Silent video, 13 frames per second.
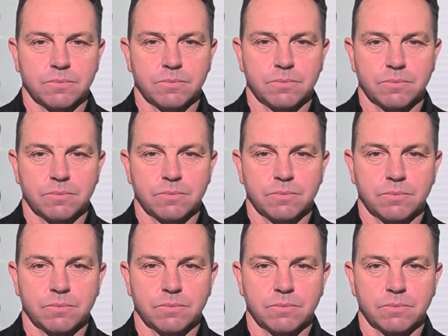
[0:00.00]

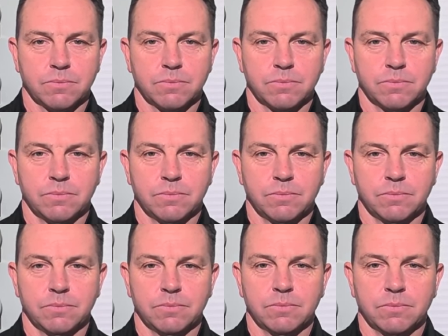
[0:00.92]

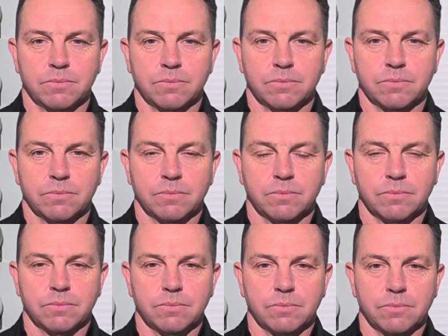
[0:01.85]

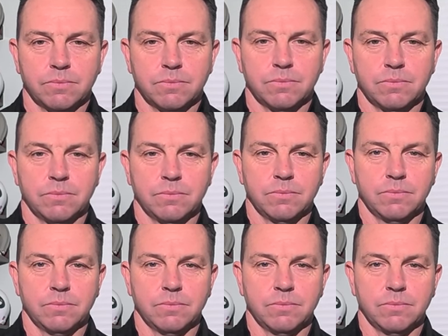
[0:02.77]
[no speech]